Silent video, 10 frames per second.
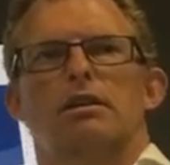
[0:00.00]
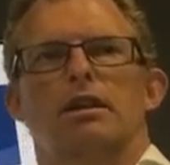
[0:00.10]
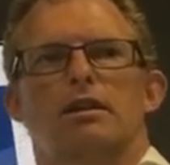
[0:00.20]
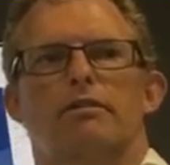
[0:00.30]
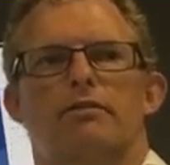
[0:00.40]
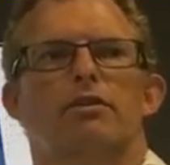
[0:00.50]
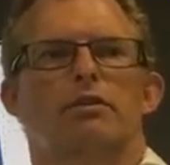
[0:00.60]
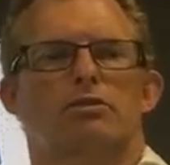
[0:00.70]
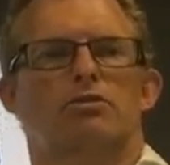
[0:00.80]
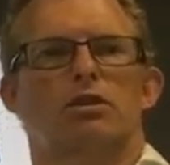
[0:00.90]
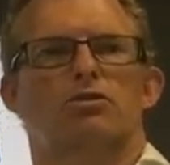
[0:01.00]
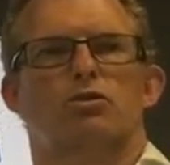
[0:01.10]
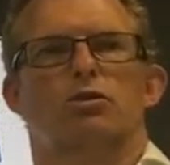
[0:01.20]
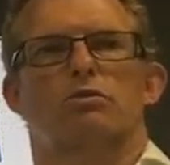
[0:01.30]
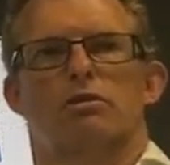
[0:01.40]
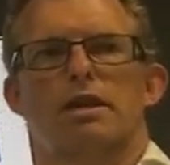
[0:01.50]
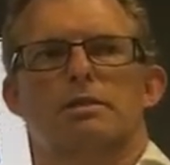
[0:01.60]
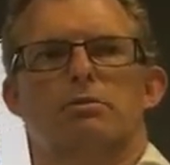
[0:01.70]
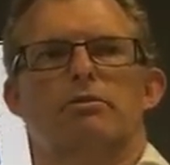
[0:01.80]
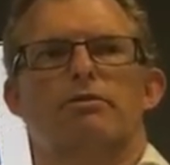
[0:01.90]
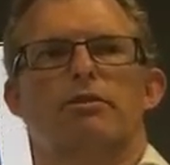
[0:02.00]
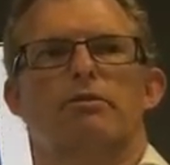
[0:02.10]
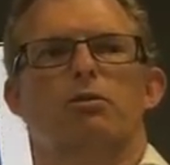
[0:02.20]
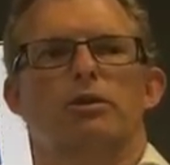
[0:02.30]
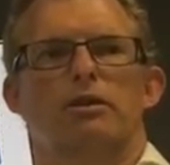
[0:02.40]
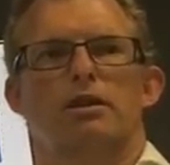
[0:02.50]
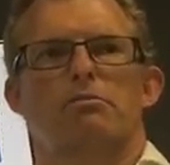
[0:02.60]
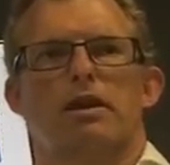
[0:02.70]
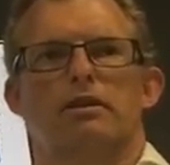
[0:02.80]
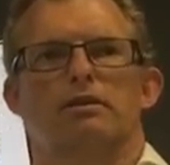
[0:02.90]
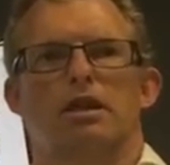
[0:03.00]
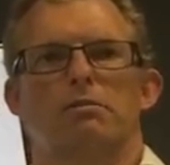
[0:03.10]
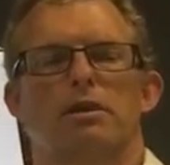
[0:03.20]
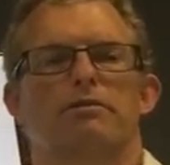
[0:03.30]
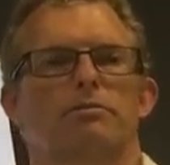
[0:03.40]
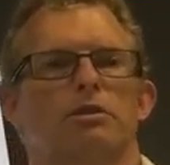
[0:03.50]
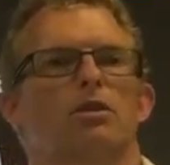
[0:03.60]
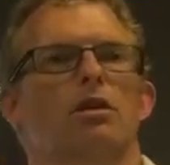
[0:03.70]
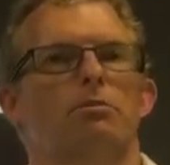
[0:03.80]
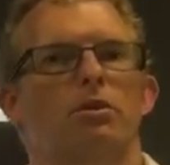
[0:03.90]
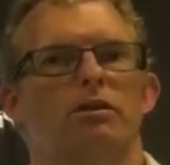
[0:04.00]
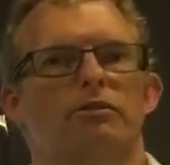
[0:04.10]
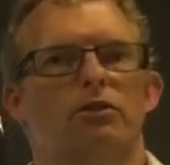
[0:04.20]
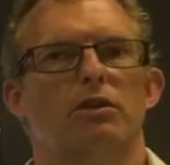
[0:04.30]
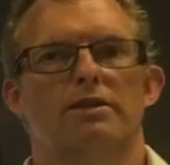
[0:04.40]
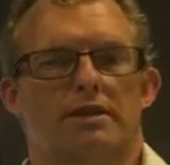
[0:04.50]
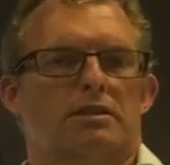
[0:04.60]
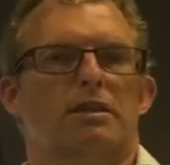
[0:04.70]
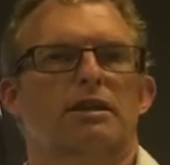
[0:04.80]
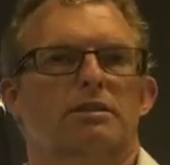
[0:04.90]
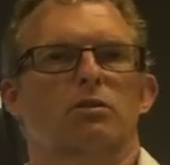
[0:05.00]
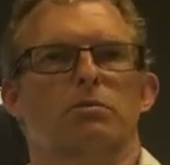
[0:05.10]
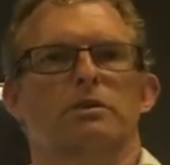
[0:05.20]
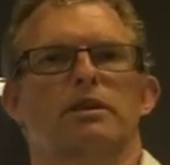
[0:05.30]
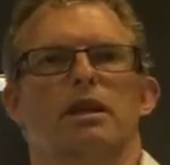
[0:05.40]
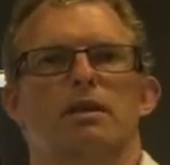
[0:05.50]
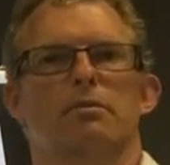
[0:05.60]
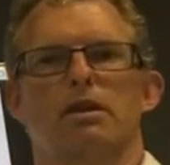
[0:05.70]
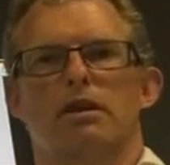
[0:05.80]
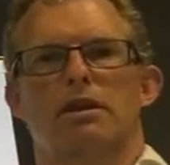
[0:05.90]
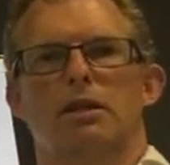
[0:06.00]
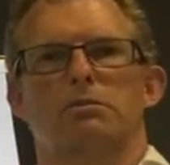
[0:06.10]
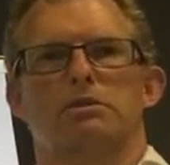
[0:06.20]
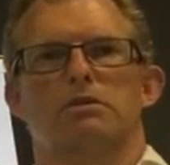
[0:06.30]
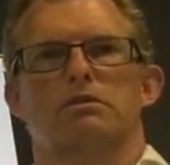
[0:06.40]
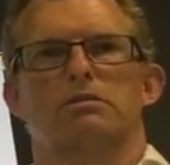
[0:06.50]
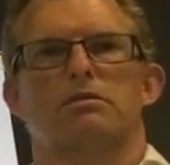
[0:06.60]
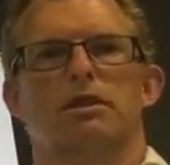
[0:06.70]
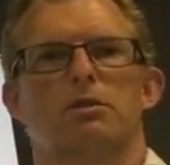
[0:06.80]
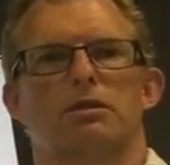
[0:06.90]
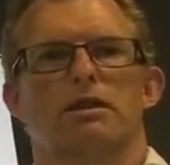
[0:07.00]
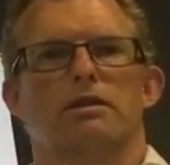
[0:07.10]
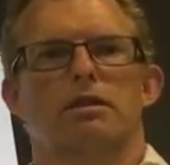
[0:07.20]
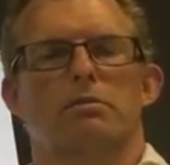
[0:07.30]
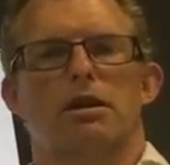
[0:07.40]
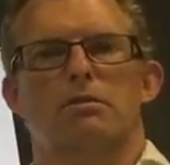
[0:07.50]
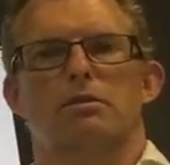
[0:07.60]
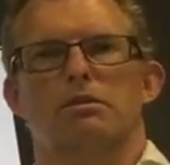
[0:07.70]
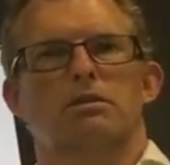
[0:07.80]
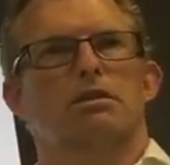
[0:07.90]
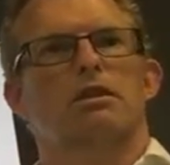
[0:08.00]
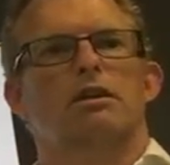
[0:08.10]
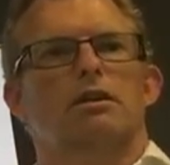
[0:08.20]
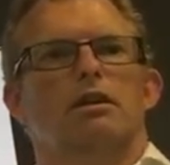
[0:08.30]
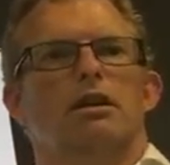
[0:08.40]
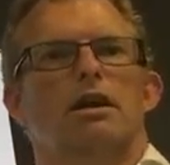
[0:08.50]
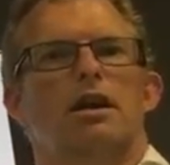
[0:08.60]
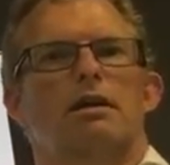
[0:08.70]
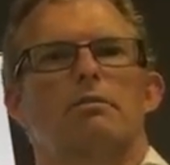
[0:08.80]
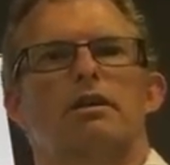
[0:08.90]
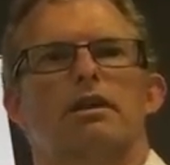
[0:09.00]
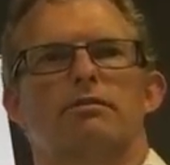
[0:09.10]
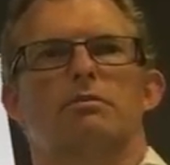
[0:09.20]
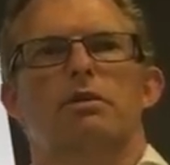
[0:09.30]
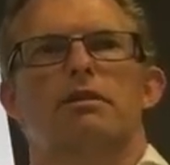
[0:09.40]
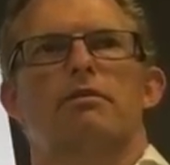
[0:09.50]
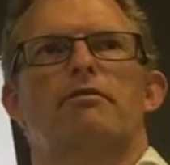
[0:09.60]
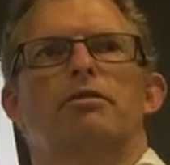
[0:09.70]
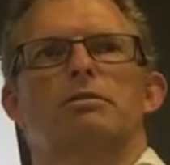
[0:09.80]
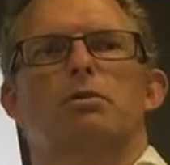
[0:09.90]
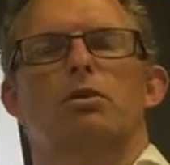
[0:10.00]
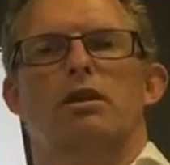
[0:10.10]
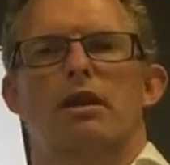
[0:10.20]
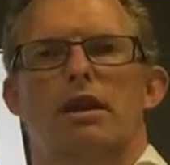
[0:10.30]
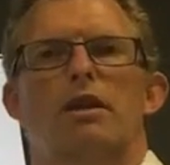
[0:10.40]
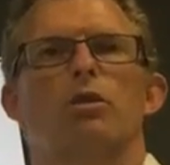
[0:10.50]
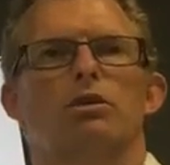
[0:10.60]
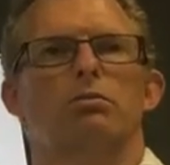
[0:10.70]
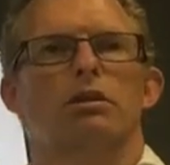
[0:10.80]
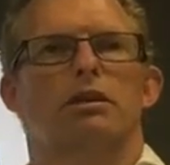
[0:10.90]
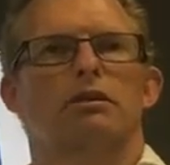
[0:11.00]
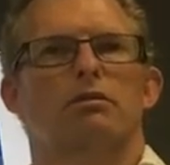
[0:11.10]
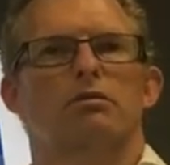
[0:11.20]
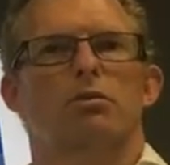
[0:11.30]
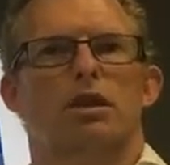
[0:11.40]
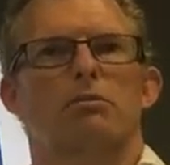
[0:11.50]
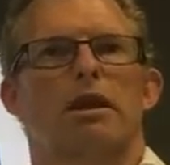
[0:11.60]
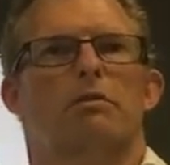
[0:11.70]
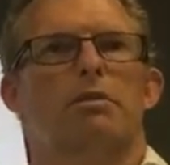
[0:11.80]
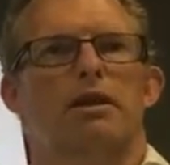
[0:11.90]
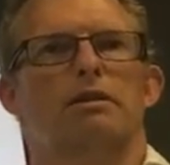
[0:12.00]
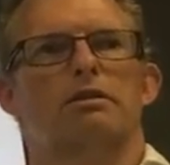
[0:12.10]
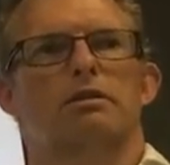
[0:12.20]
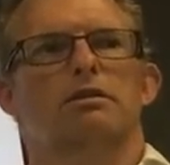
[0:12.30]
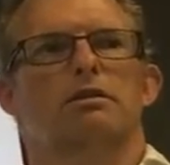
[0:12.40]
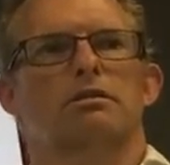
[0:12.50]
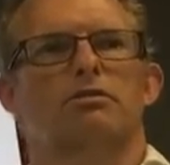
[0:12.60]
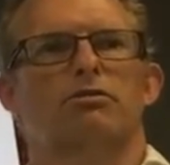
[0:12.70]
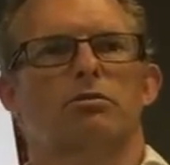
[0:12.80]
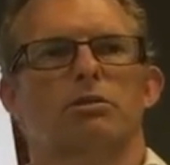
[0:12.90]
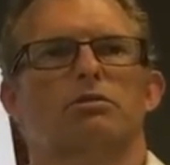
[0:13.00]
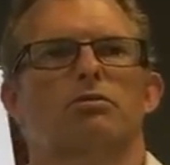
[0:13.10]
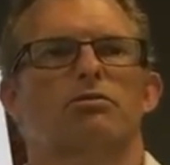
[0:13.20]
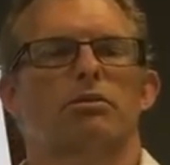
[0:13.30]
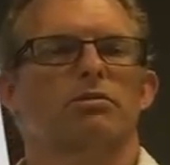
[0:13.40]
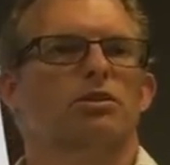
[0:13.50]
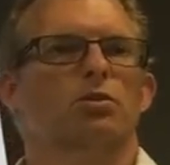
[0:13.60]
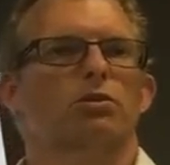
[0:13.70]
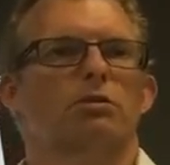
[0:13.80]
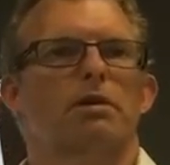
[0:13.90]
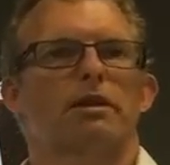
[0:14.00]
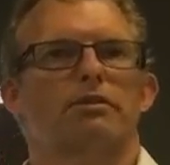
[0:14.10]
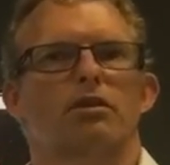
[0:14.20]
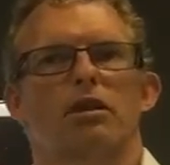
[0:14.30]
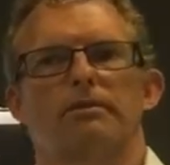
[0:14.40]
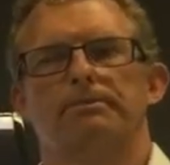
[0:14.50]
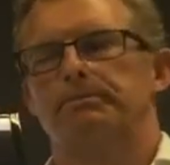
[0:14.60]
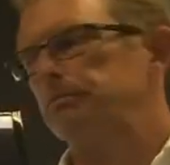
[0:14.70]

get a true grasp of what the impact is going to be from a time point of view, and that's ultimately the aim. It helps us to deal with other departments, it gives a better reference point, and ultimately we can make better decisions from a shorter amount of time.